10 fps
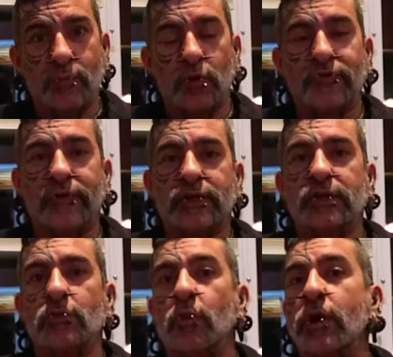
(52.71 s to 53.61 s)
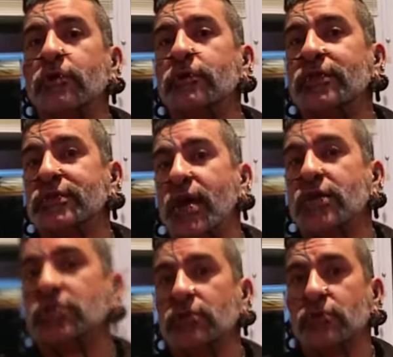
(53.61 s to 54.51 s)
we're affecting the water that's
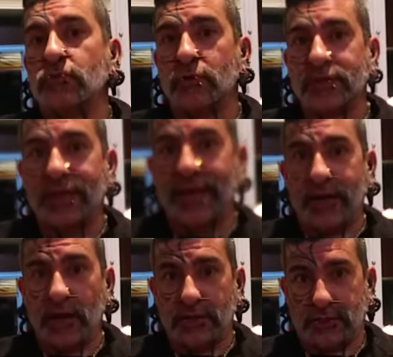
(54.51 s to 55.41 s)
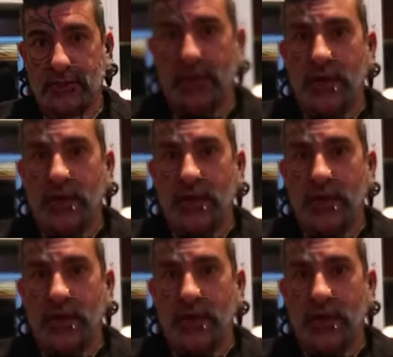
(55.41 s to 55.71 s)
actually within us.